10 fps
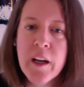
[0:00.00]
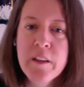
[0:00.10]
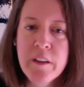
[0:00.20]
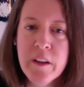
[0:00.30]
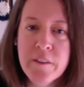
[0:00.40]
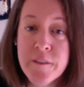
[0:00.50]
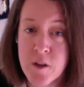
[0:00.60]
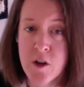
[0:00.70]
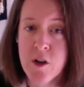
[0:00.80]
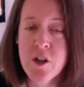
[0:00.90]
that idea
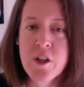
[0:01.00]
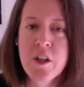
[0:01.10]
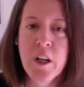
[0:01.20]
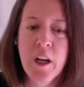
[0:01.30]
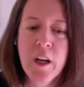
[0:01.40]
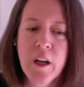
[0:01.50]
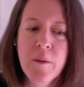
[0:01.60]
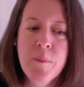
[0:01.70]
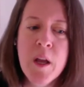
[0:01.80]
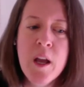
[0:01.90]
first,
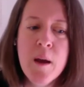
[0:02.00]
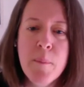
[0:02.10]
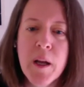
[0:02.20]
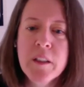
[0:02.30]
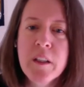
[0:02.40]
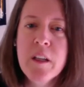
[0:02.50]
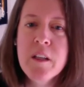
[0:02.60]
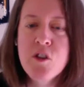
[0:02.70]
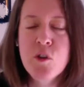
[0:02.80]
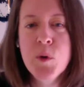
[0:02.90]
um, but
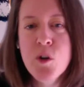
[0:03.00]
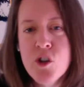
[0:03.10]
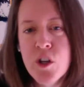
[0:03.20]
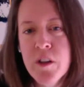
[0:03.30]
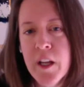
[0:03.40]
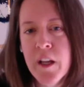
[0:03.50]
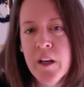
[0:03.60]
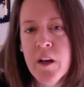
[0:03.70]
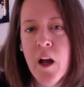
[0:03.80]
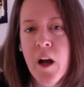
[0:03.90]
the distribution
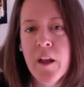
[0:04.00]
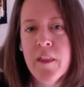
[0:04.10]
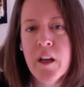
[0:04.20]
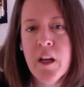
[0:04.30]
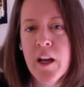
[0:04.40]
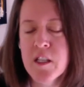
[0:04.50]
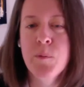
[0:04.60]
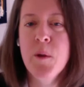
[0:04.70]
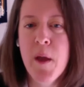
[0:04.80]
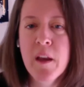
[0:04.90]
then I think
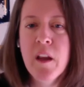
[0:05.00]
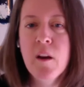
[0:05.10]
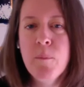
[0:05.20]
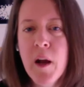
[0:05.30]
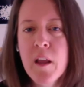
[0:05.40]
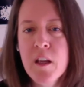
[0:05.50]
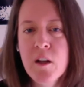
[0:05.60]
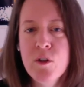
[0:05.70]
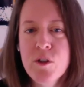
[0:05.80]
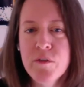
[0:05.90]
has to be mandated by
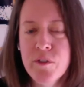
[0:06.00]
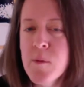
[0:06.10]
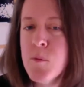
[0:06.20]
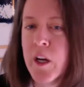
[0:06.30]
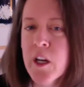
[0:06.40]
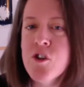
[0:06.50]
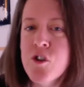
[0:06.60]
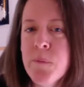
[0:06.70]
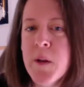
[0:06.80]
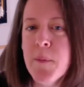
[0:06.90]
the inclusive framework
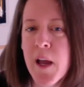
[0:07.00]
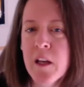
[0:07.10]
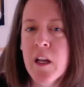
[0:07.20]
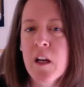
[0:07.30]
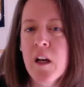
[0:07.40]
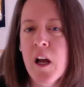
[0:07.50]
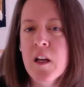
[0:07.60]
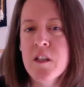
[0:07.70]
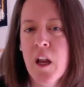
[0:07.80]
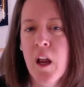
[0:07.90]
and should be mandated
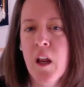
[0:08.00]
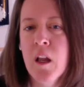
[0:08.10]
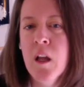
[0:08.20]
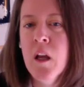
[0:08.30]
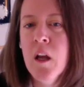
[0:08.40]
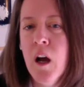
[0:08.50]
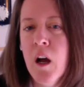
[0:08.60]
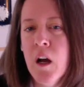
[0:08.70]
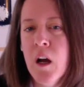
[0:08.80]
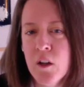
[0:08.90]
as a,
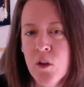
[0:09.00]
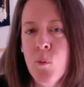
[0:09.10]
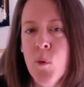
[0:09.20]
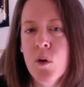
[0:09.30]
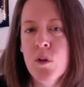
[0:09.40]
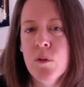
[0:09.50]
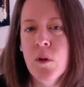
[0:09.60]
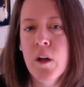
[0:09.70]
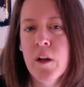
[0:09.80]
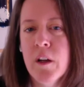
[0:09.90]
uh, a
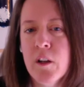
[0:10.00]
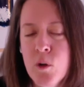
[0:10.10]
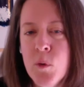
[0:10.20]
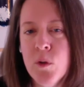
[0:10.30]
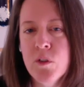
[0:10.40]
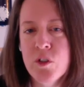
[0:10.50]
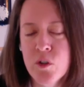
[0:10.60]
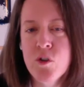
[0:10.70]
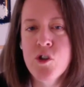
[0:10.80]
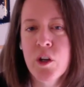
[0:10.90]
global, uh, global
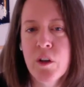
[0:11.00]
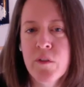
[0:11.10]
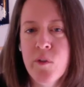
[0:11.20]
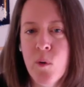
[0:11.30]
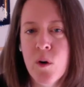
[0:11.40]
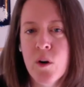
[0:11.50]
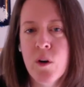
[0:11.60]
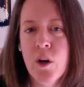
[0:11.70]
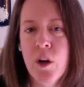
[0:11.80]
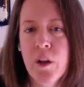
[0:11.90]
solution
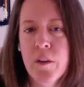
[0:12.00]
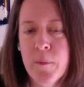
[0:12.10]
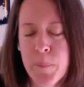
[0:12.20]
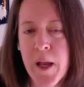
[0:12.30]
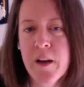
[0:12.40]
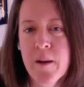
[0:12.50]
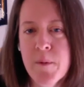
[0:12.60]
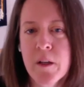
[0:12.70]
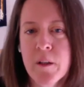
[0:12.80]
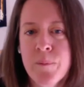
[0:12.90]
for uh, the
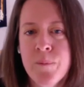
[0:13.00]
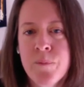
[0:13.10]
pandemic.